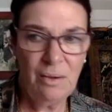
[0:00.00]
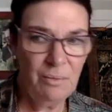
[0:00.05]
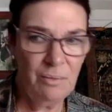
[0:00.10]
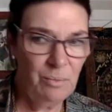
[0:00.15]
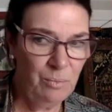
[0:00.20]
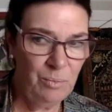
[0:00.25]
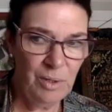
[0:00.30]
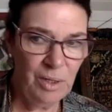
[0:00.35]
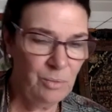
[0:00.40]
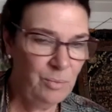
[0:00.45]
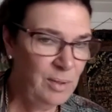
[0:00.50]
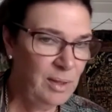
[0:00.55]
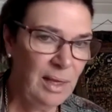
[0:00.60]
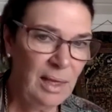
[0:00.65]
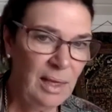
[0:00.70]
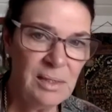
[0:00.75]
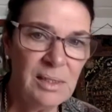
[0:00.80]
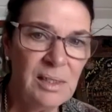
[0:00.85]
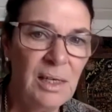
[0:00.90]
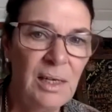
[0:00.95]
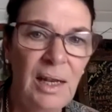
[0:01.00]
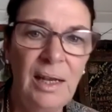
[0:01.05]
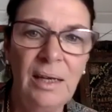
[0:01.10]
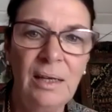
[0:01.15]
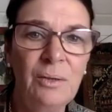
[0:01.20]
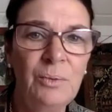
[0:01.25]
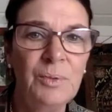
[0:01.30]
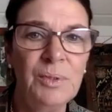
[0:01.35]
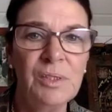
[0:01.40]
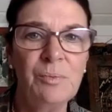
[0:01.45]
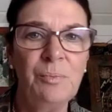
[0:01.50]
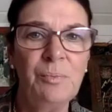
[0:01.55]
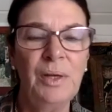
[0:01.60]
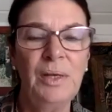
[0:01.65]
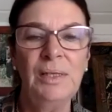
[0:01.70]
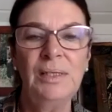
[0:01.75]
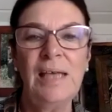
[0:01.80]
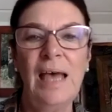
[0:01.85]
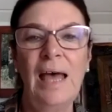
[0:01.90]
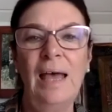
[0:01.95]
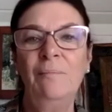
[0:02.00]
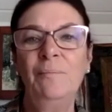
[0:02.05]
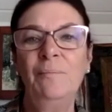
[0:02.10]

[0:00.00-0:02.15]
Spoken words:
worked with Castaneda once upon a time.